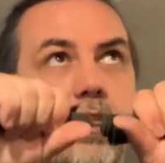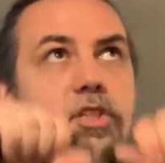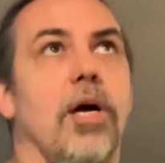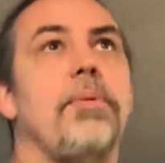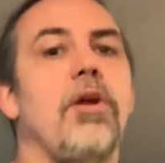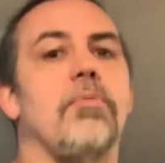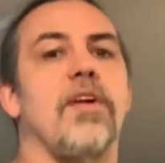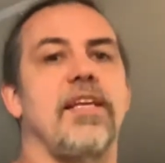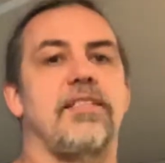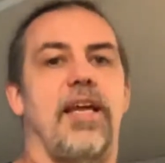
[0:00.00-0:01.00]
Double
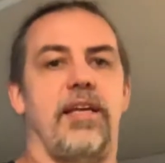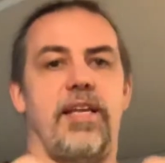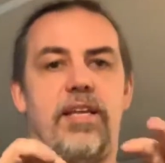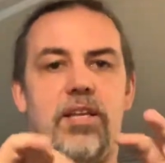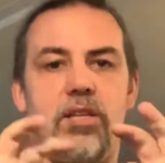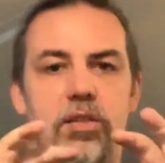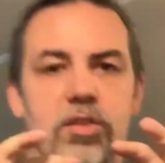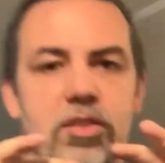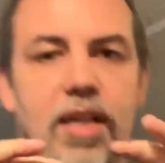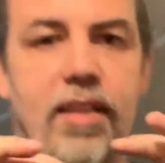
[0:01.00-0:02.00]
overhand technique
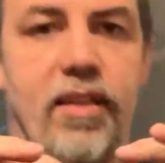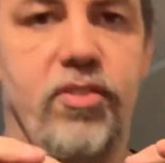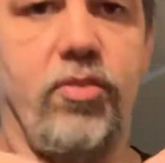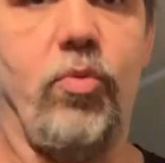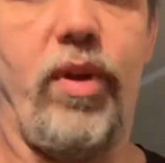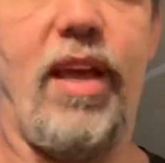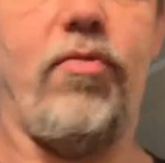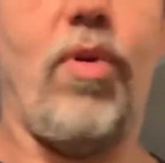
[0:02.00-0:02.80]
looks like this. We have